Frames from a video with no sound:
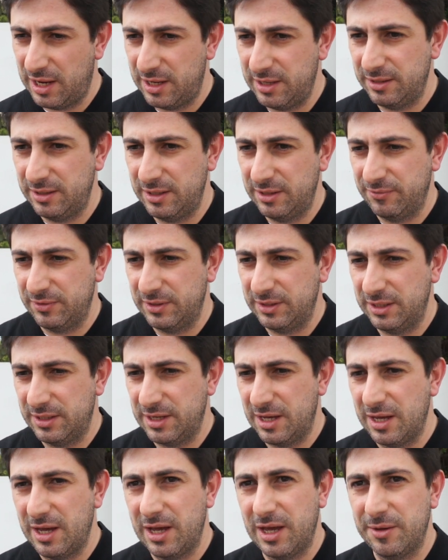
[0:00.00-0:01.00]
I even
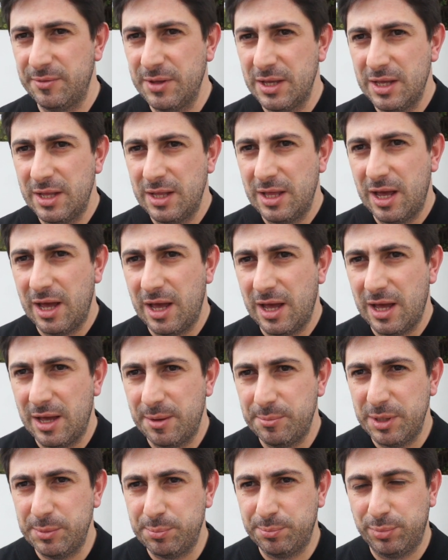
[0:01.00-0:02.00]
did a
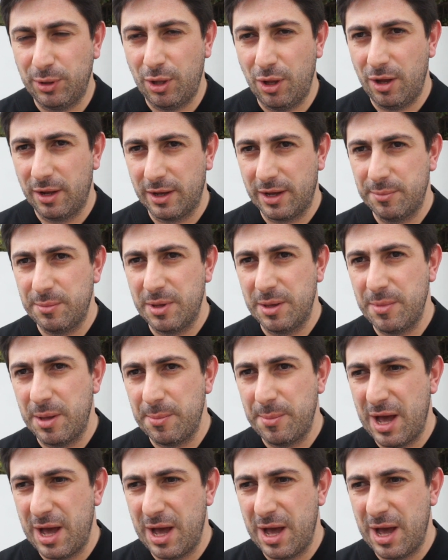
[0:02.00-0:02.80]
MIPBlog